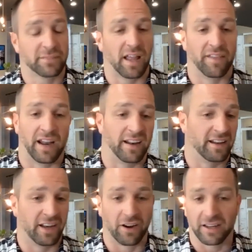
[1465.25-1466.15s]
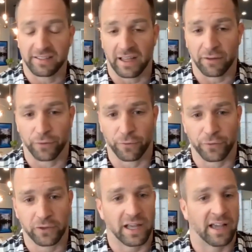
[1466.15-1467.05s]
And then I didn't hear anything for a
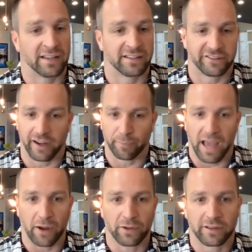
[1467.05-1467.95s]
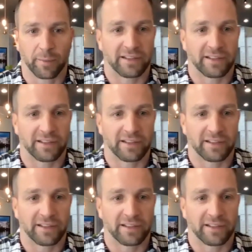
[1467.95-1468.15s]
few days, checked back with them.